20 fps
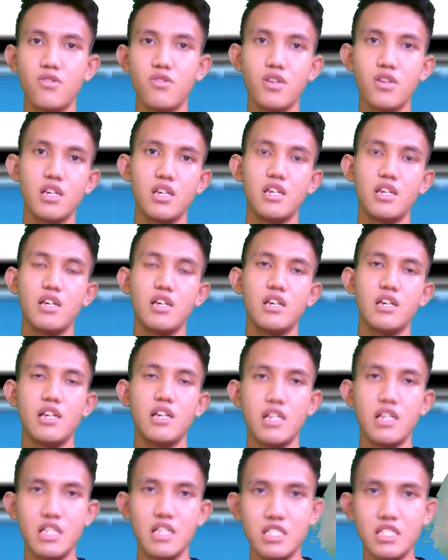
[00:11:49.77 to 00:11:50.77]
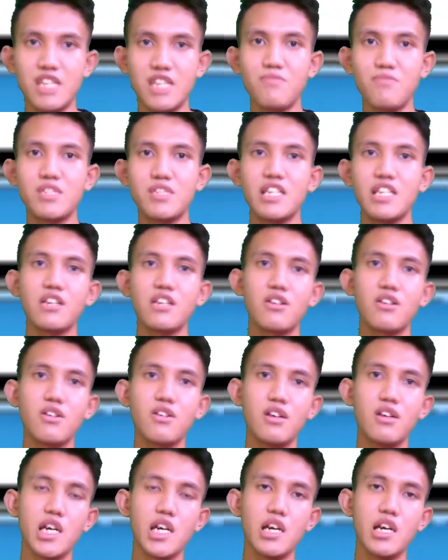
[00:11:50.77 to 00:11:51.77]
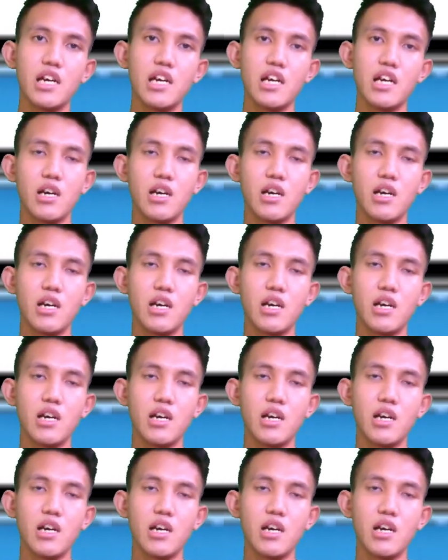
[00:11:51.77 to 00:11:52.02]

So same thing,